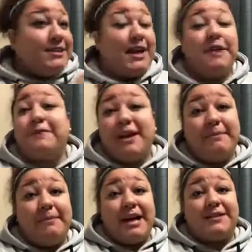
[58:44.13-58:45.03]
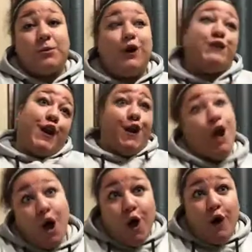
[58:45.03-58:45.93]
Did I find my max at Worlds?
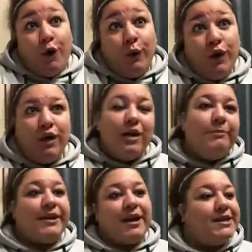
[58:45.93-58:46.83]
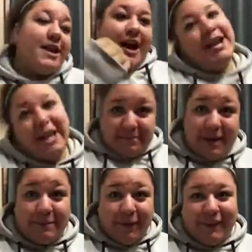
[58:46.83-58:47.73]
No, because I had 8
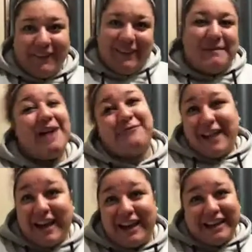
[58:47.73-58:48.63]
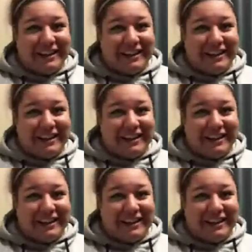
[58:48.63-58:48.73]
people, not flying.